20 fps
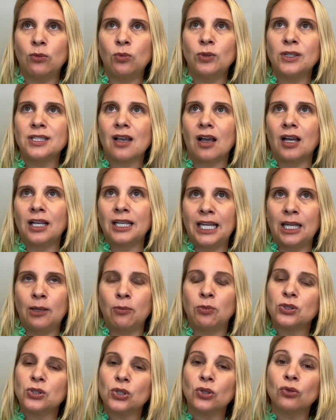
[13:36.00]
was
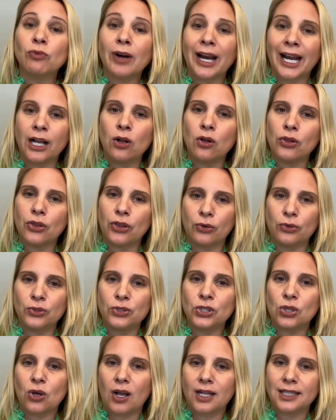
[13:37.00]
unable to wrangle
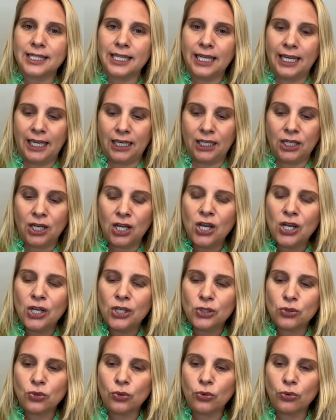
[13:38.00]
those thoughts in.
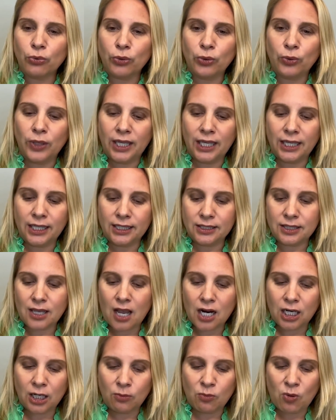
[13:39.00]
So through his
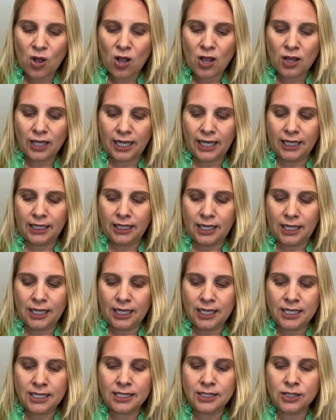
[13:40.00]
soccer ball and
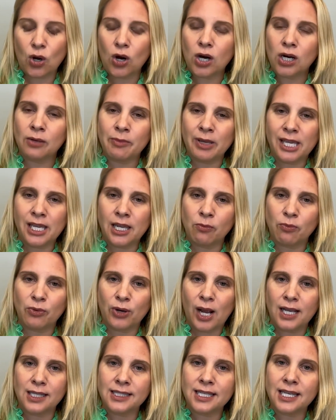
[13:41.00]
his art making
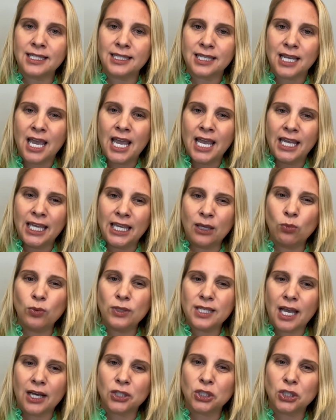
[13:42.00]
process, he
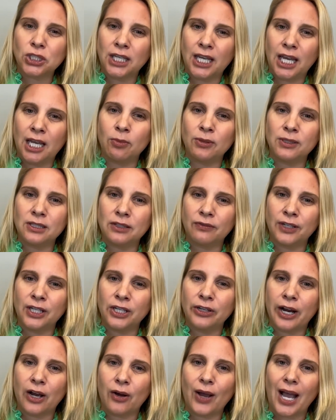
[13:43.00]
was actually able to
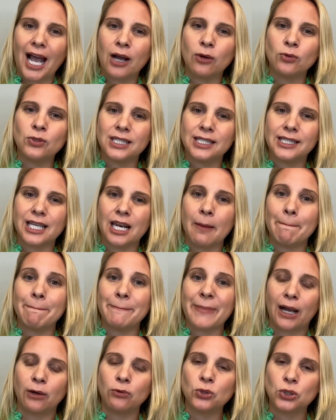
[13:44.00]
figure out how to set up
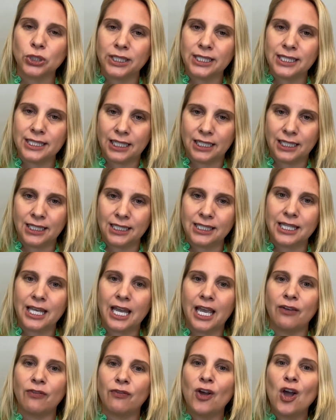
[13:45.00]
boundaries in his
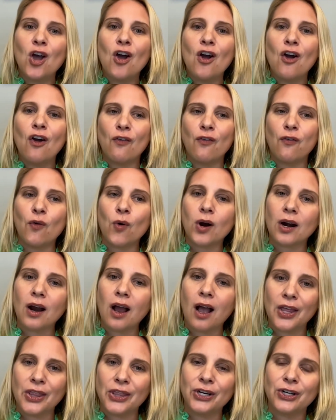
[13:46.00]
life for
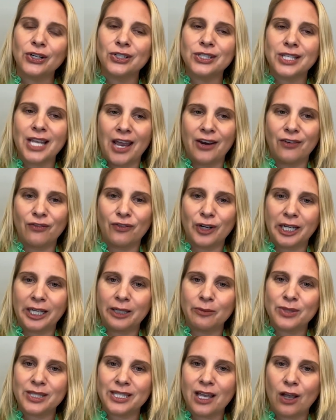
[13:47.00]
others and for
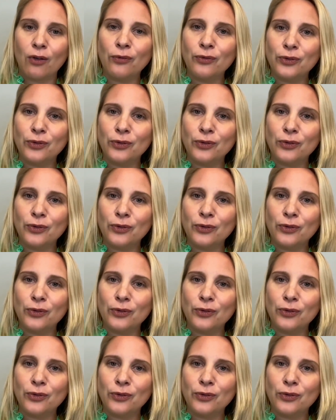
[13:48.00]
himself